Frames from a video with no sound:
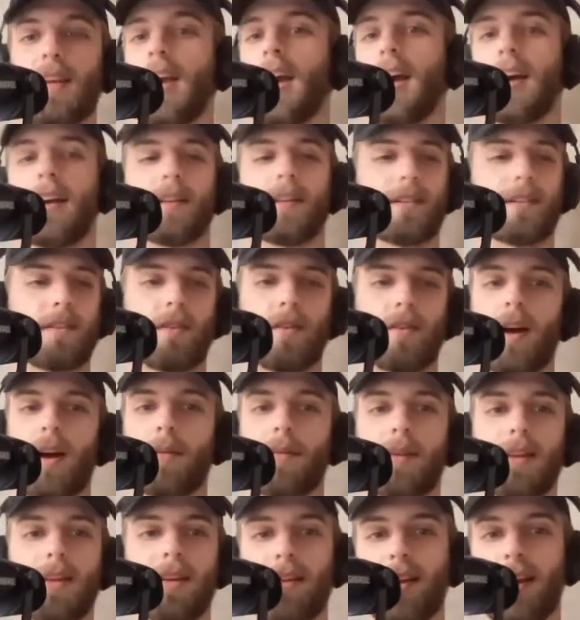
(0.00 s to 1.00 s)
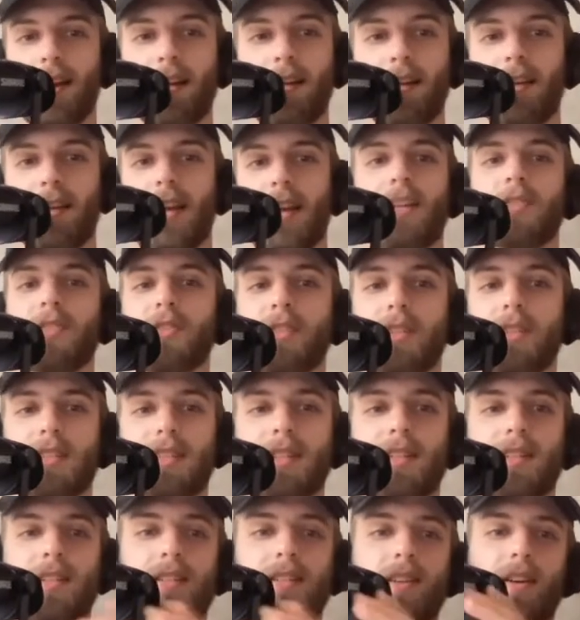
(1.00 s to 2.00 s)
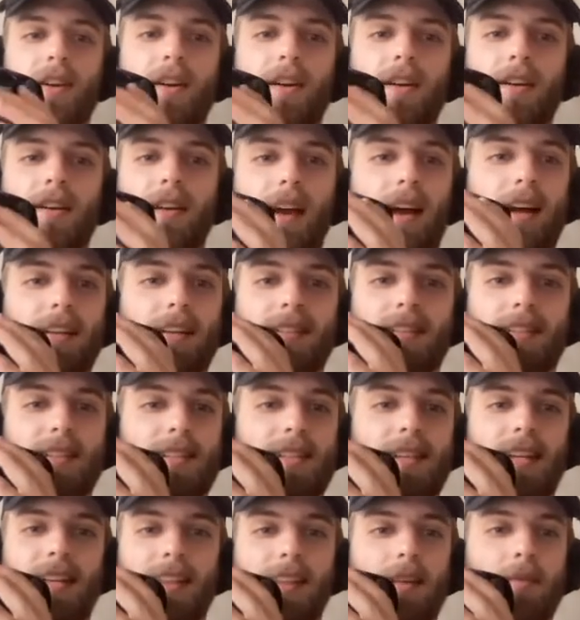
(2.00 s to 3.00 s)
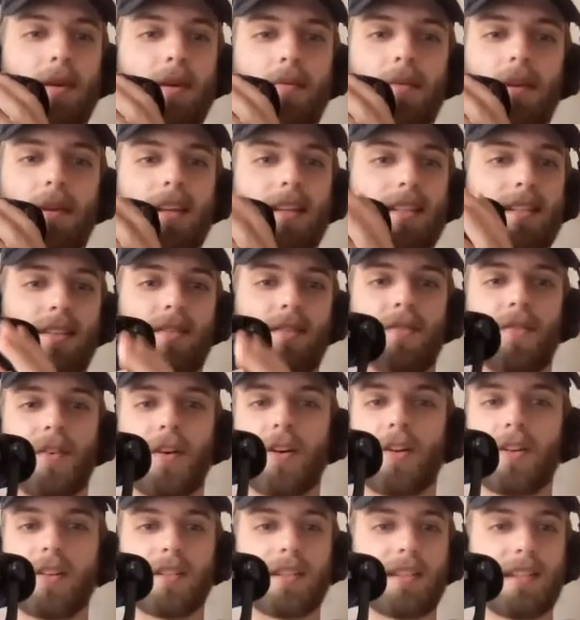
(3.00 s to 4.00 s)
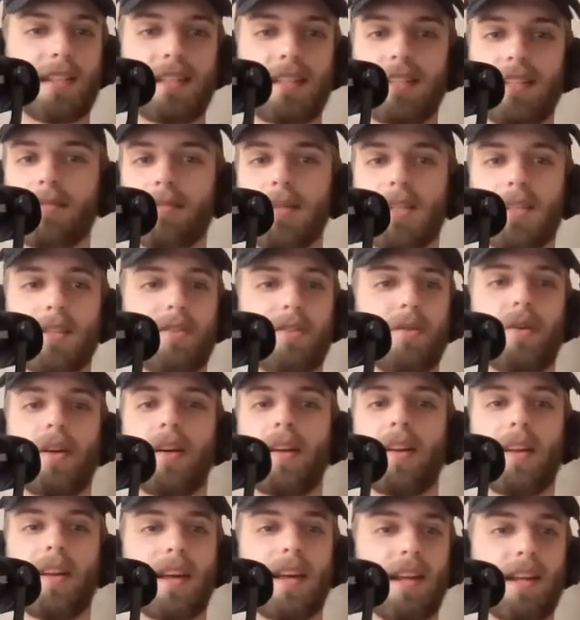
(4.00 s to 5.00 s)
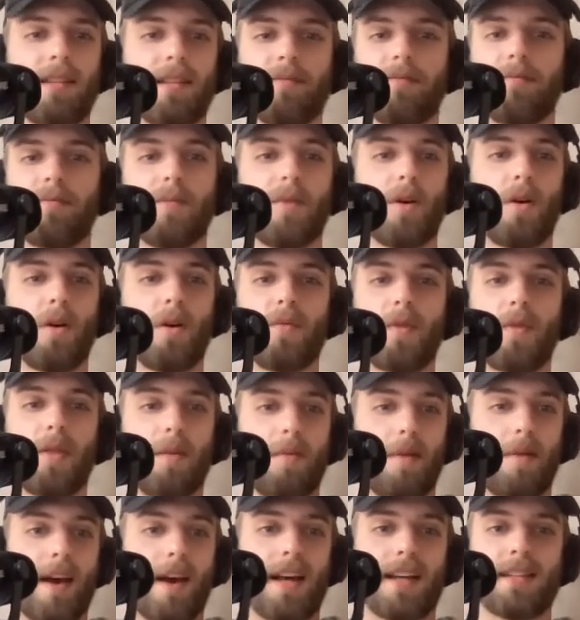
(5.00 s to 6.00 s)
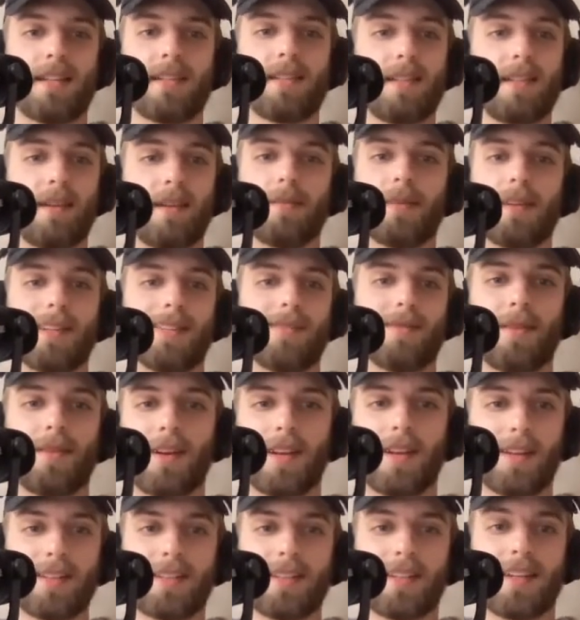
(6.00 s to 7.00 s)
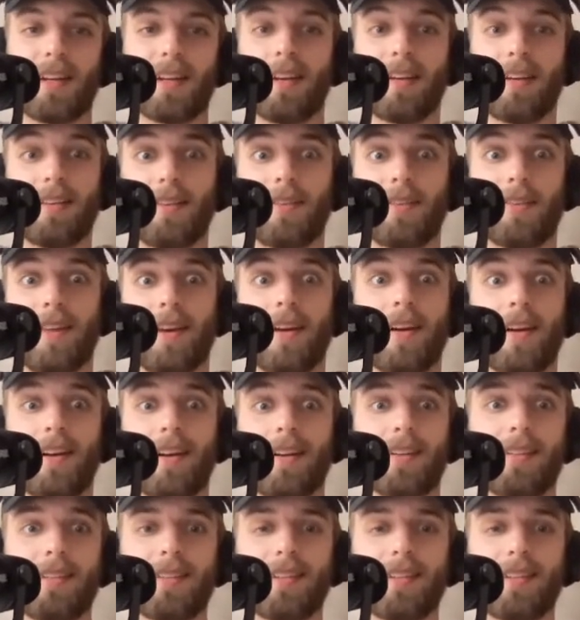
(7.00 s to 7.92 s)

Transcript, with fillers: yeah so I mean, in, injuries concern, I just say limit minutes at first, ease them into it, and hope for the best. I mean, what else are you gonna do there?